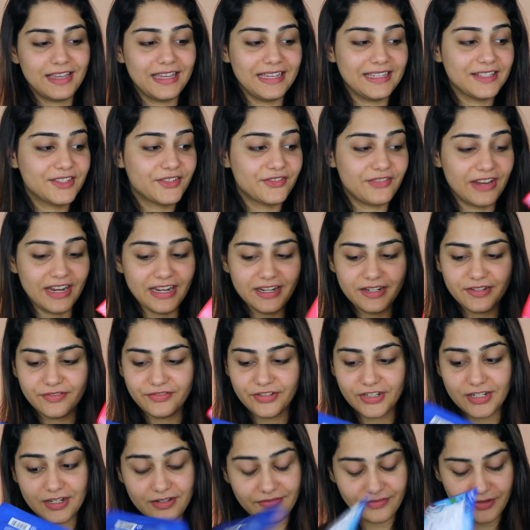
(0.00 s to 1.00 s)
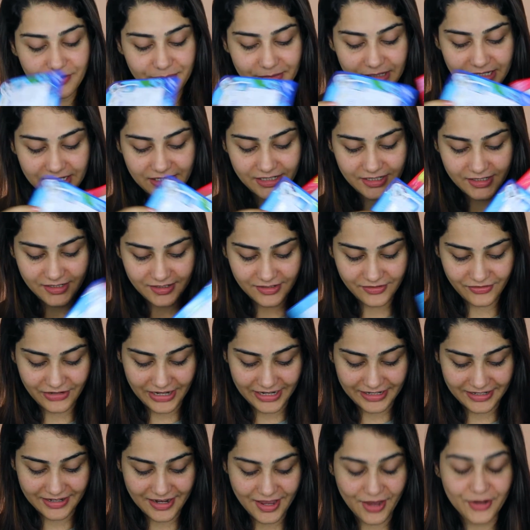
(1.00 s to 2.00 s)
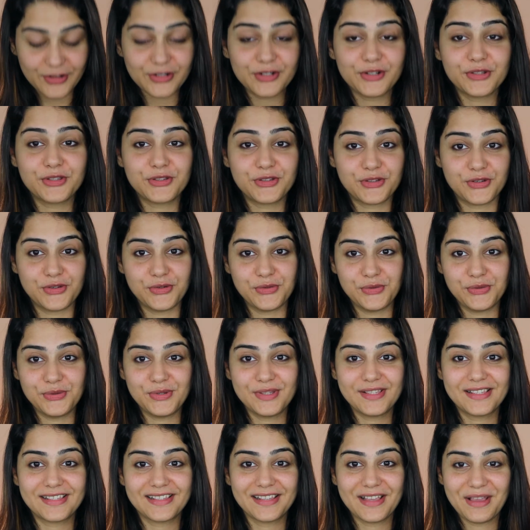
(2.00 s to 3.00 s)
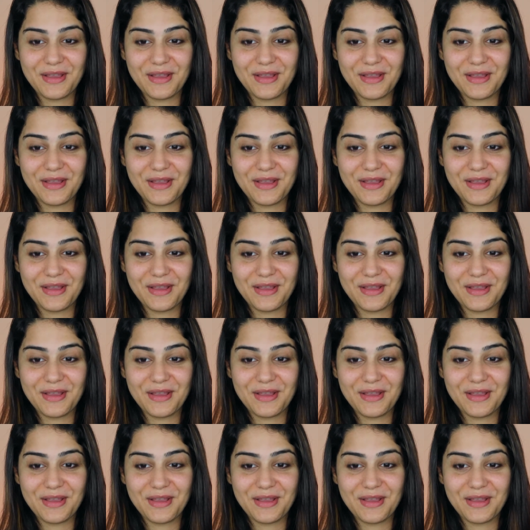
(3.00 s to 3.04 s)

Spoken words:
It's very difficult for me right now to choose